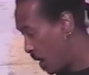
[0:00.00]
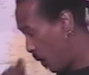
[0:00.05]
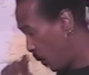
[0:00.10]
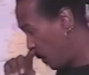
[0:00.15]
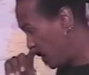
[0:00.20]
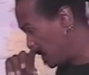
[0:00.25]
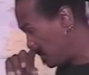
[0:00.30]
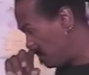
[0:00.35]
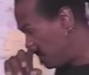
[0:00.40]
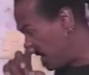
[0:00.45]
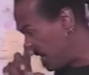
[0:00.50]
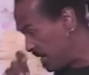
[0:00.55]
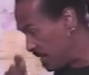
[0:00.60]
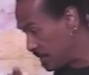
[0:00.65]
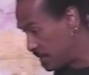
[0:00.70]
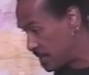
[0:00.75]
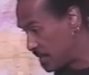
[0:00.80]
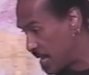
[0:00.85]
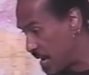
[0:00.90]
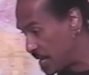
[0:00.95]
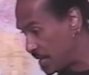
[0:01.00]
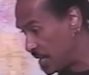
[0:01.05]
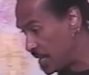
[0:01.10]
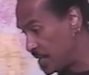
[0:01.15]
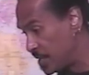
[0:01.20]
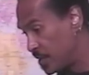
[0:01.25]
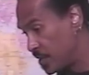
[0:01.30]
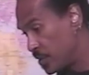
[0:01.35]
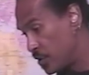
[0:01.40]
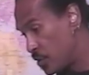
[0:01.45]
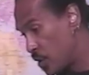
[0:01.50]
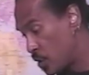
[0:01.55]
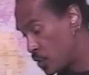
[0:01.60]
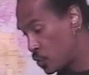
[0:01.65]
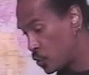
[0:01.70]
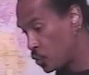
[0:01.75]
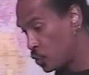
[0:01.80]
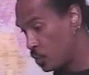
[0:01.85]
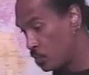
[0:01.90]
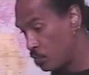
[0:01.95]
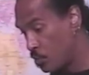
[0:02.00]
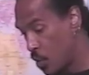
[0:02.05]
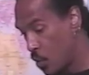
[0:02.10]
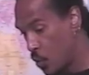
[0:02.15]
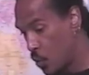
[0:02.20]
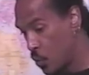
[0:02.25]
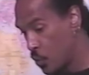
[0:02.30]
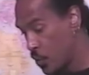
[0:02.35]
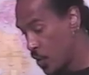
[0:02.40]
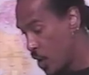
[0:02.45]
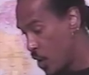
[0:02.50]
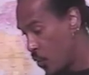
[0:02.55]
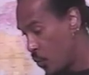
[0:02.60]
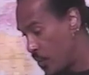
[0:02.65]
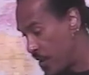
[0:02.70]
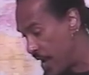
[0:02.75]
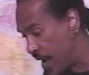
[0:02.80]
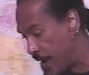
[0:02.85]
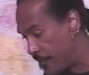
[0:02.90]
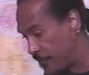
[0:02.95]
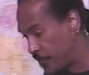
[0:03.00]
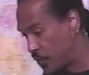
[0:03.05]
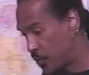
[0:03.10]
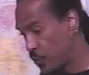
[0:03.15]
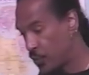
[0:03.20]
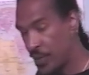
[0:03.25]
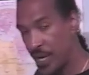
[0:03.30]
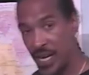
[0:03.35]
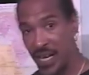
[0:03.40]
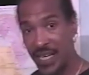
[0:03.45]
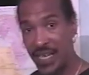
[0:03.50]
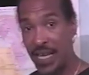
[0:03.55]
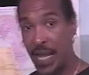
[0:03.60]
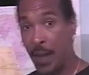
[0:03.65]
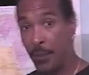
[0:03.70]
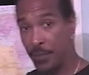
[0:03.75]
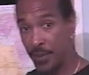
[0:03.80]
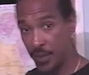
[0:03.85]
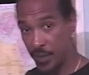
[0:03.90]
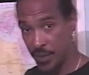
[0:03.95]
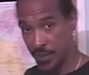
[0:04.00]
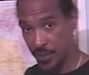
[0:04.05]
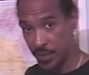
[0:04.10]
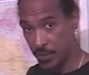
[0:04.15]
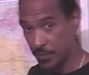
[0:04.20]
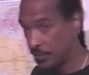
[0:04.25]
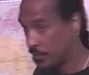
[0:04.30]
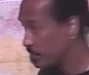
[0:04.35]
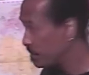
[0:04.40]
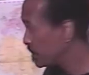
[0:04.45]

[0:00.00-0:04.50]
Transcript: which means that in an industrial mode, we have to create a capitalism.